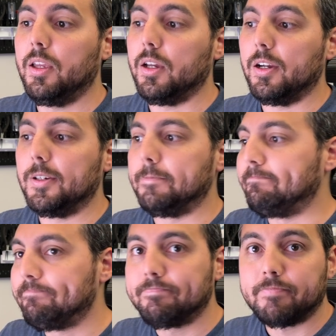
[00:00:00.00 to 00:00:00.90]

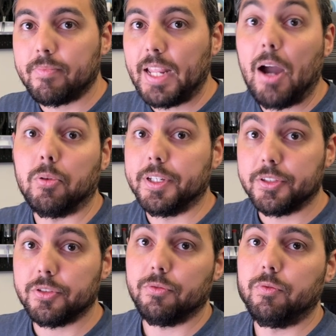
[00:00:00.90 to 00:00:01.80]
um,
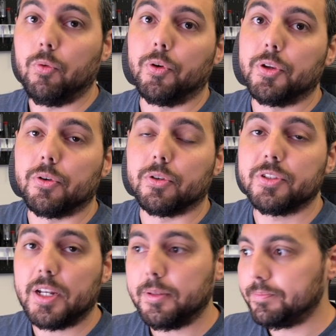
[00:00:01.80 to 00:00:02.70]
outlets for your
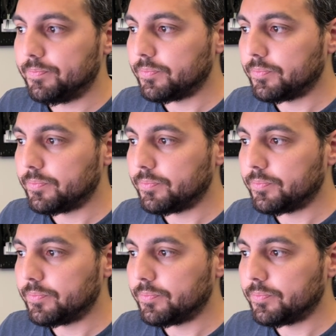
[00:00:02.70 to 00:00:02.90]
setup.